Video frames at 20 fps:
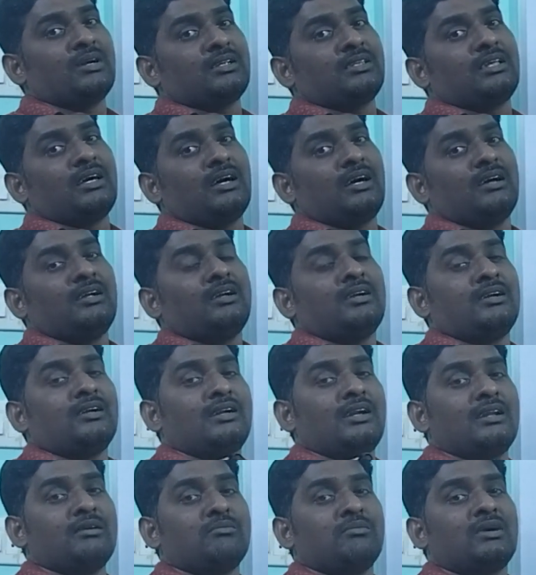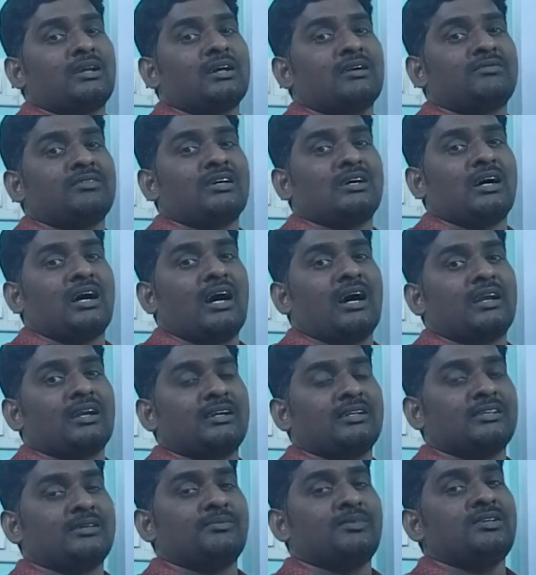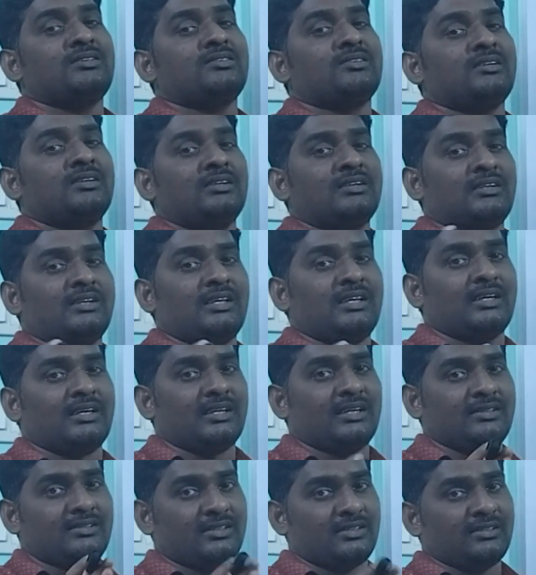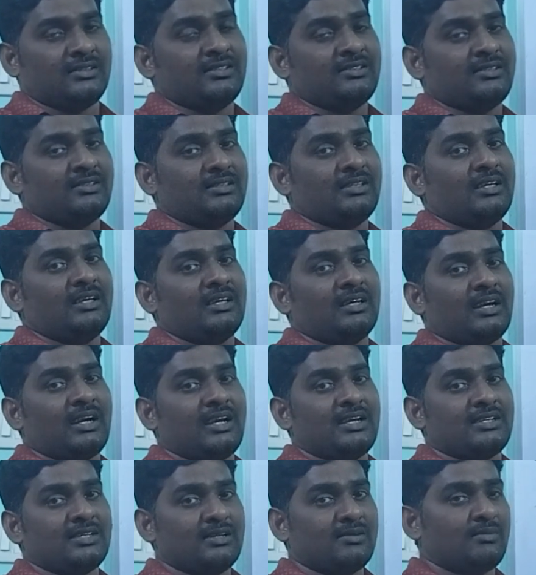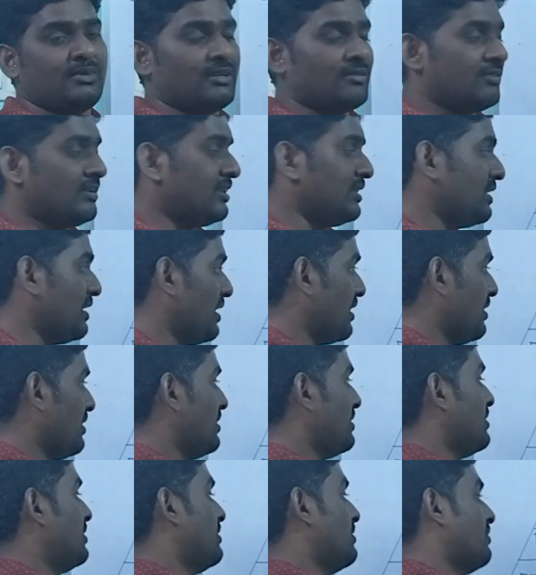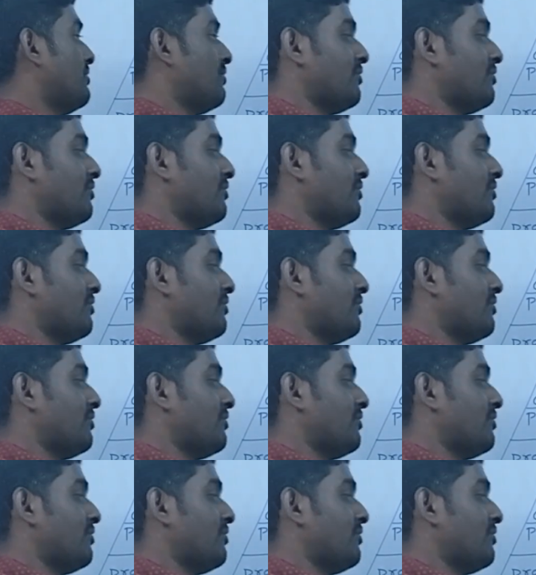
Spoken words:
but the number of the organism is decreasing. This is the relation between the